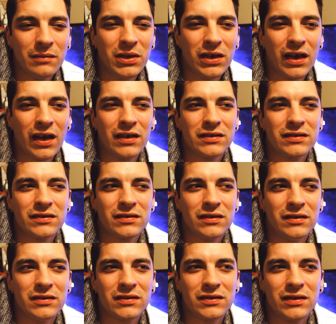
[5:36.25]
I mean, it had its,
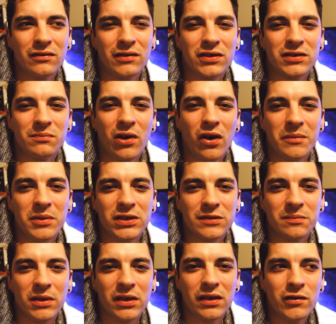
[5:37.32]
its serious
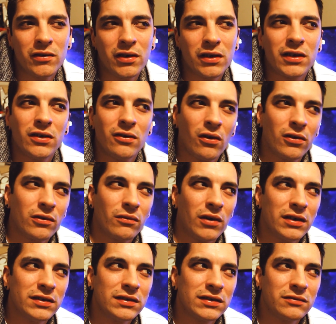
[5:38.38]
moments, but if you look at the older
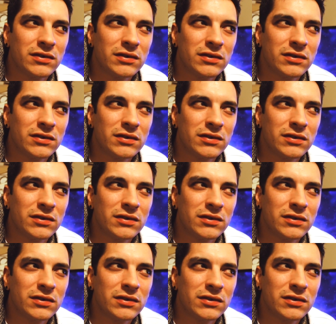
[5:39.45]
ones,